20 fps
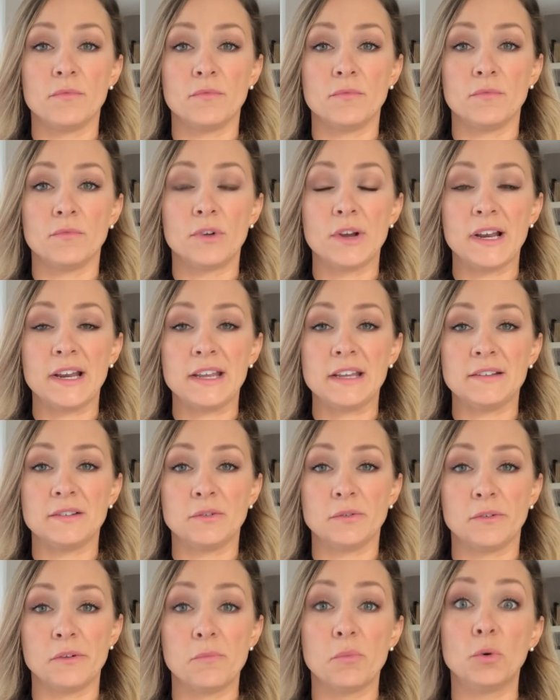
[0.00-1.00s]
really
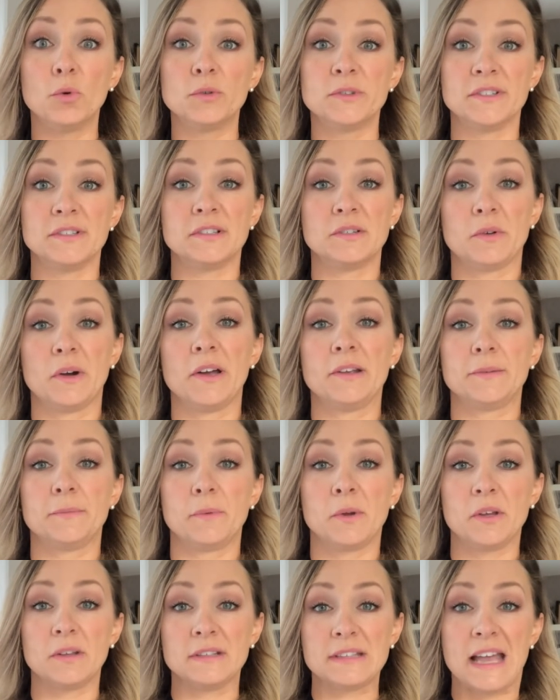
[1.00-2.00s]
sort of important to us,
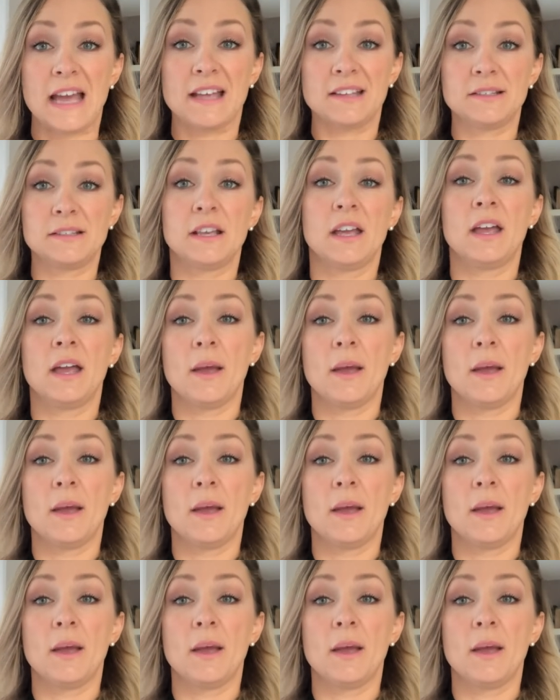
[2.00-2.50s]
because as